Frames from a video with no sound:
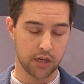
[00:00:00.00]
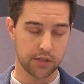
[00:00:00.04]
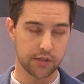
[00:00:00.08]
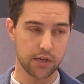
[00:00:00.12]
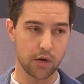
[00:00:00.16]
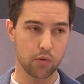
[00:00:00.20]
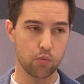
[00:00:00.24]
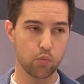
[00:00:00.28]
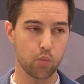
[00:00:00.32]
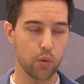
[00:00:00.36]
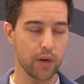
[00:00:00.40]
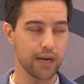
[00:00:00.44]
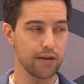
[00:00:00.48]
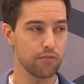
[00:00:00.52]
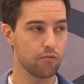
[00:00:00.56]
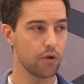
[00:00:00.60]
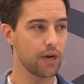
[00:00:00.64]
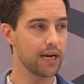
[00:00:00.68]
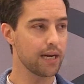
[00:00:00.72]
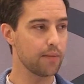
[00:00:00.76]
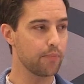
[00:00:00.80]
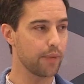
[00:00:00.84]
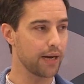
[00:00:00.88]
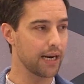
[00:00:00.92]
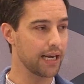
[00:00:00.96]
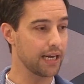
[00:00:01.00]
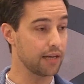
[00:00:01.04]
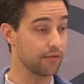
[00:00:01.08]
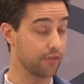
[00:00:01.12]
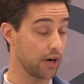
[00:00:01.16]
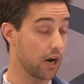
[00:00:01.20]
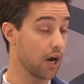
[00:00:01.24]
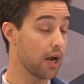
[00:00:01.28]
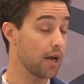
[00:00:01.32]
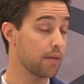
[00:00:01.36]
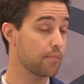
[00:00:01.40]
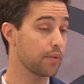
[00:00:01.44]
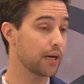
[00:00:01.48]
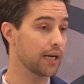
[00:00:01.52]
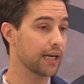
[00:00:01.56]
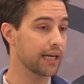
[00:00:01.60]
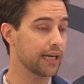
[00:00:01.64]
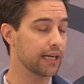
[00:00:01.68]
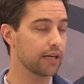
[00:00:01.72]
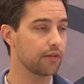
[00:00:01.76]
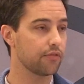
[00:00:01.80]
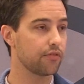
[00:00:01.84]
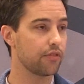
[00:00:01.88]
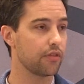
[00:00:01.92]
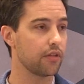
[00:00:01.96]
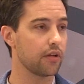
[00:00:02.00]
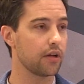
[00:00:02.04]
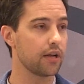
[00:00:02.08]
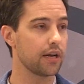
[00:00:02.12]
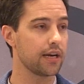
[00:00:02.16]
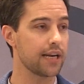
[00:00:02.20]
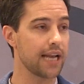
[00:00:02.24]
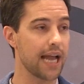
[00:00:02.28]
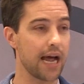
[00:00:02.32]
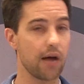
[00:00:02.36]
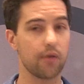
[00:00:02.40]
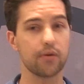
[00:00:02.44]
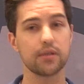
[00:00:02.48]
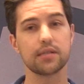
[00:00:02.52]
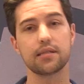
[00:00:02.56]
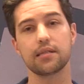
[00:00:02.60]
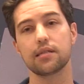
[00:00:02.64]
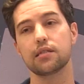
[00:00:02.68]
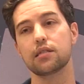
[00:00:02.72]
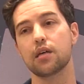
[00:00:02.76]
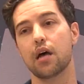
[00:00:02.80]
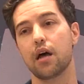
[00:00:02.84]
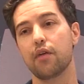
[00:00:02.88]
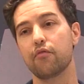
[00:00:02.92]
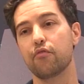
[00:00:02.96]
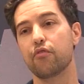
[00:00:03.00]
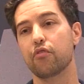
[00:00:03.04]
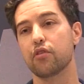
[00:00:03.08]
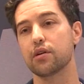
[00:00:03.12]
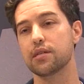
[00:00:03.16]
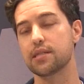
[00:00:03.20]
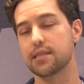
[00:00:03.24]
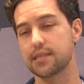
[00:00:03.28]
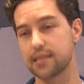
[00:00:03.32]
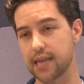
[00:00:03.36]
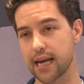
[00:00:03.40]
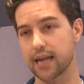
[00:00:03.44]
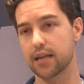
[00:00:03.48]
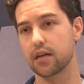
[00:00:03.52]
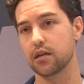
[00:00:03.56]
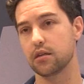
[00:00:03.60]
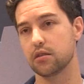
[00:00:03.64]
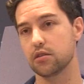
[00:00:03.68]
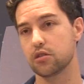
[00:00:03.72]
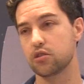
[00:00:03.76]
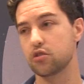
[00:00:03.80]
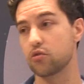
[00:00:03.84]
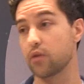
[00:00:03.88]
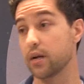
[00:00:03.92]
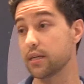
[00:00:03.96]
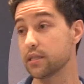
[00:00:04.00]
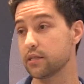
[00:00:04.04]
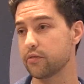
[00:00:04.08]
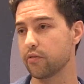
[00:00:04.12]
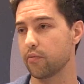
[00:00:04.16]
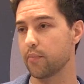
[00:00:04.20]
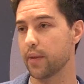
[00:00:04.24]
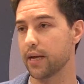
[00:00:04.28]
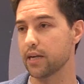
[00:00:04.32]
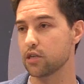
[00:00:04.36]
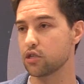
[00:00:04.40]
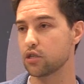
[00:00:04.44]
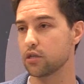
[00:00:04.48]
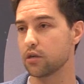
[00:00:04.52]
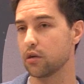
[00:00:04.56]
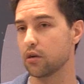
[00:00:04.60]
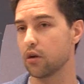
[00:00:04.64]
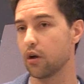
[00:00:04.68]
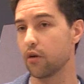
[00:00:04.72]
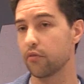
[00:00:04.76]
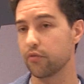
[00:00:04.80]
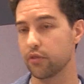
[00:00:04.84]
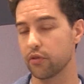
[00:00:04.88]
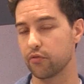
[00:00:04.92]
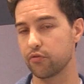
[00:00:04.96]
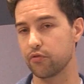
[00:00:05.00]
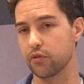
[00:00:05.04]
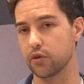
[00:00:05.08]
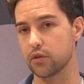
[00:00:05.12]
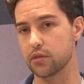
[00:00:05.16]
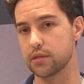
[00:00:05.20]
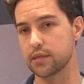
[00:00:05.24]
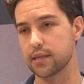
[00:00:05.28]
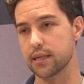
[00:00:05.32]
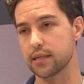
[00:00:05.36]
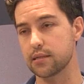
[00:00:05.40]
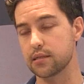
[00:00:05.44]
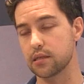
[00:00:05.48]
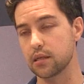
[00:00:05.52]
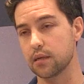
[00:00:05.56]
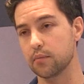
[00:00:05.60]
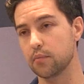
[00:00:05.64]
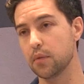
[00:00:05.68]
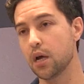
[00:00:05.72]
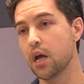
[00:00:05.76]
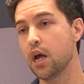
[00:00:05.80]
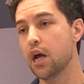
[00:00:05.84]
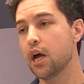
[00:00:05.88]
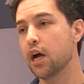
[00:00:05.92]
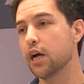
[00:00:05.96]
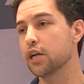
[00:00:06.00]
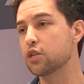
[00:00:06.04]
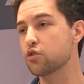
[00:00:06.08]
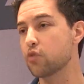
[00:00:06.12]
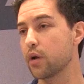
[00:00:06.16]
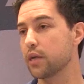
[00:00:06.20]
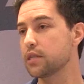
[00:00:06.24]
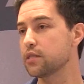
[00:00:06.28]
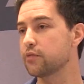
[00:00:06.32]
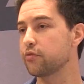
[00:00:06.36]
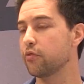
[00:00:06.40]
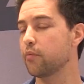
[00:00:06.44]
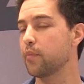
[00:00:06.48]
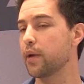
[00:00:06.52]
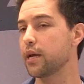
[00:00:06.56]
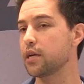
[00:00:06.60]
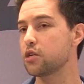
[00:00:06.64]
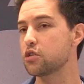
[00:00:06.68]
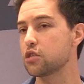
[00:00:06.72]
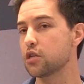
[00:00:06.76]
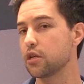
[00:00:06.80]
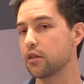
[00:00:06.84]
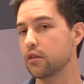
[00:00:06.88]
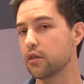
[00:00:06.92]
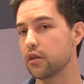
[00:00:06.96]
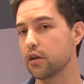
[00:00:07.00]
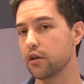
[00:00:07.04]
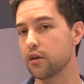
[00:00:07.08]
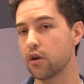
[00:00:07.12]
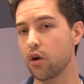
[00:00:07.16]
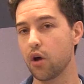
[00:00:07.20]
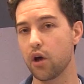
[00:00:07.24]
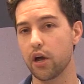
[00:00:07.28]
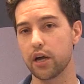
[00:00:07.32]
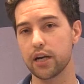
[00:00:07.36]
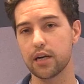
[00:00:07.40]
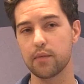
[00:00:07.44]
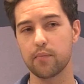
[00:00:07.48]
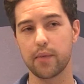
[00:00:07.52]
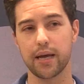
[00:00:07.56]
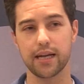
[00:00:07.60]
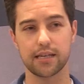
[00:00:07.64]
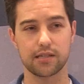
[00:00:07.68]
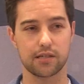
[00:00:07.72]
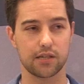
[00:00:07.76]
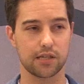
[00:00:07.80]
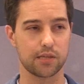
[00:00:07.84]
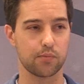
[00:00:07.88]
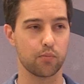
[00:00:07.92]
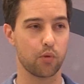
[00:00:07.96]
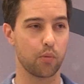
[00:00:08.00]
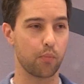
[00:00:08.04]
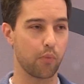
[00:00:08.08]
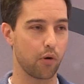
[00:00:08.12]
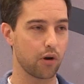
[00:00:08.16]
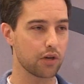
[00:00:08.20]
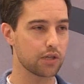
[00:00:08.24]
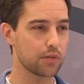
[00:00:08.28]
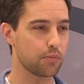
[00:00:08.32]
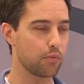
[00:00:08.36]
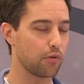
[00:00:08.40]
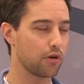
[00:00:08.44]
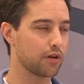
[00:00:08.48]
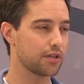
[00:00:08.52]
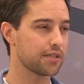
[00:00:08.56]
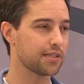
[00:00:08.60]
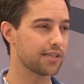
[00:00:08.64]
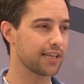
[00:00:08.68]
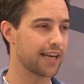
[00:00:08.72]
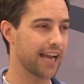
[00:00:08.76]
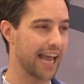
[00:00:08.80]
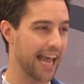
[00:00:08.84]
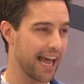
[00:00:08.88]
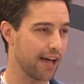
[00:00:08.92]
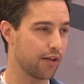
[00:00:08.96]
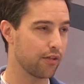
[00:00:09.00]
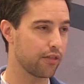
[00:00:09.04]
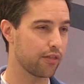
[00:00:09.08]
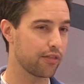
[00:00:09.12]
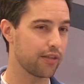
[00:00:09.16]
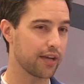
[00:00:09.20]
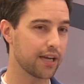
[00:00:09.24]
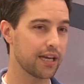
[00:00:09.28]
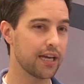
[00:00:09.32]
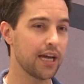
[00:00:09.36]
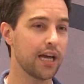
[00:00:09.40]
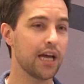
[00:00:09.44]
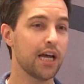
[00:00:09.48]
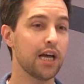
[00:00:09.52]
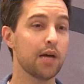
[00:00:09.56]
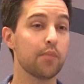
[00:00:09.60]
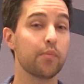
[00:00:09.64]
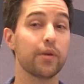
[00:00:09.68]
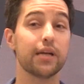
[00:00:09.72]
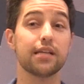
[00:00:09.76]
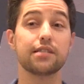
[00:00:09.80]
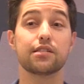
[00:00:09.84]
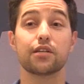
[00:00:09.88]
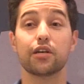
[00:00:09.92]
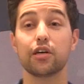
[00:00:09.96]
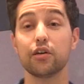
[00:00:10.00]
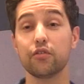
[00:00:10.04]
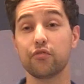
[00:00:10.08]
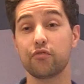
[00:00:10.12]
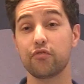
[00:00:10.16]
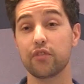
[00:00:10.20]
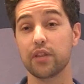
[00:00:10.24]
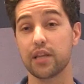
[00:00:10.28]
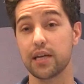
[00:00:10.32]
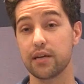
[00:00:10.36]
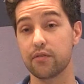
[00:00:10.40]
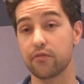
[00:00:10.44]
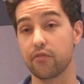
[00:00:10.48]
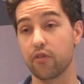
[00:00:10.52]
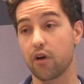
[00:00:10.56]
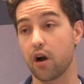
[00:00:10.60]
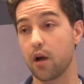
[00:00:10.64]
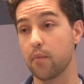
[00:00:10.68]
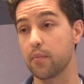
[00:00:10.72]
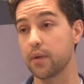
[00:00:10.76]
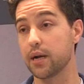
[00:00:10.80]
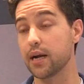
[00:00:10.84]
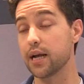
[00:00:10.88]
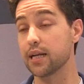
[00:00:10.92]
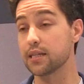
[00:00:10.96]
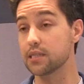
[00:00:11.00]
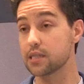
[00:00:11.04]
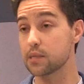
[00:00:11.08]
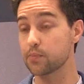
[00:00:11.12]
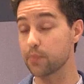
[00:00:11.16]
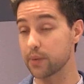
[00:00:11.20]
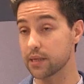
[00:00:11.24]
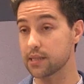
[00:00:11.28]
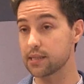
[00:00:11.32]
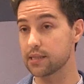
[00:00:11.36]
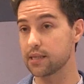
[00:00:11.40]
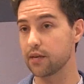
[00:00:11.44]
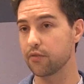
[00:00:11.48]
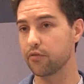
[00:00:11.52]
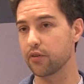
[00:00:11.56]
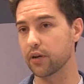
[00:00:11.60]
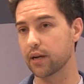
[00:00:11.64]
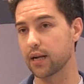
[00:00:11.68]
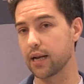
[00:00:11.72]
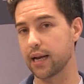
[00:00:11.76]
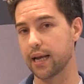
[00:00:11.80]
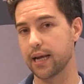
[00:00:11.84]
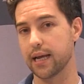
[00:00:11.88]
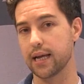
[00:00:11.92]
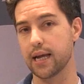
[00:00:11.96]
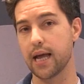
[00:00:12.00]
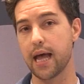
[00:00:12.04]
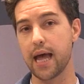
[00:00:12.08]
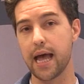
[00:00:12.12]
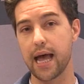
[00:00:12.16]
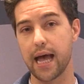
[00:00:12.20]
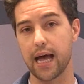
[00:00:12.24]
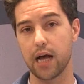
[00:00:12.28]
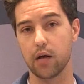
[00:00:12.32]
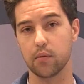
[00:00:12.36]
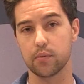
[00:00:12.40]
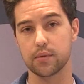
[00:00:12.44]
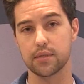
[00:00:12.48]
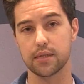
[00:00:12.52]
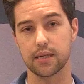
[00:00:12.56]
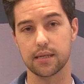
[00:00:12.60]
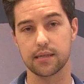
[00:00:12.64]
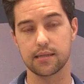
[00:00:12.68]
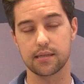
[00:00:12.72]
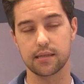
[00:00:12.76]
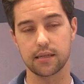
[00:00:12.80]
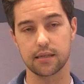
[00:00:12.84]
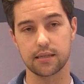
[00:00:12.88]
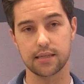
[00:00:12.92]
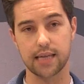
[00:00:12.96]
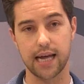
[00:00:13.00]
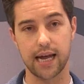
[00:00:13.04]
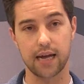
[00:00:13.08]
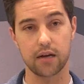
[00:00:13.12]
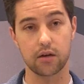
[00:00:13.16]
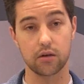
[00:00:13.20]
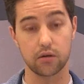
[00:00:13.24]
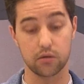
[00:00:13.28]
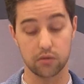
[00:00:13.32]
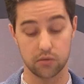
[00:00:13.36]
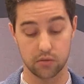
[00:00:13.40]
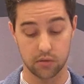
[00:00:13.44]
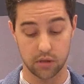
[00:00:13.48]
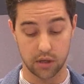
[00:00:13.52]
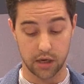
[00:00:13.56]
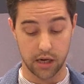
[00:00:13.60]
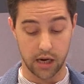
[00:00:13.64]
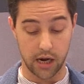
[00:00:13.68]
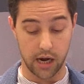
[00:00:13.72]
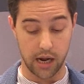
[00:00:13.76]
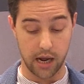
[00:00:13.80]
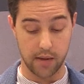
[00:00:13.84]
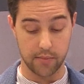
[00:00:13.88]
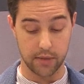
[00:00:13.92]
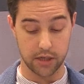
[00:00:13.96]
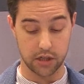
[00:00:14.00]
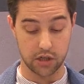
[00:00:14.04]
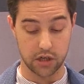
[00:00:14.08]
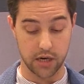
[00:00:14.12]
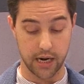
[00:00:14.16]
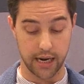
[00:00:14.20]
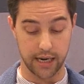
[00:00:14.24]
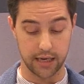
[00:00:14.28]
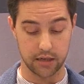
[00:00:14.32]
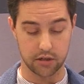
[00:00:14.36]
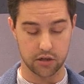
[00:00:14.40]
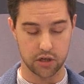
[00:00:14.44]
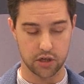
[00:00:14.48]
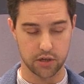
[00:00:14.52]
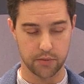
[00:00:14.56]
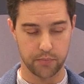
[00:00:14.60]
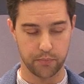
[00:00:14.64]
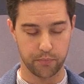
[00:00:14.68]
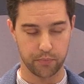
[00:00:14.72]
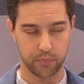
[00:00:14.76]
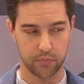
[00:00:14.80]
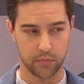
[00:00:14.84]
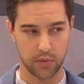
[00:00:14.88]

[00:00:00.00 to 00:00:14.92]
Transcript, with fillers: So we really believe, and I believe, that now is the time for a second transformation of the food system. A transformation that not only makes us more prosperous and healthy, but is good for the environment and specifically helps us tackle climate change.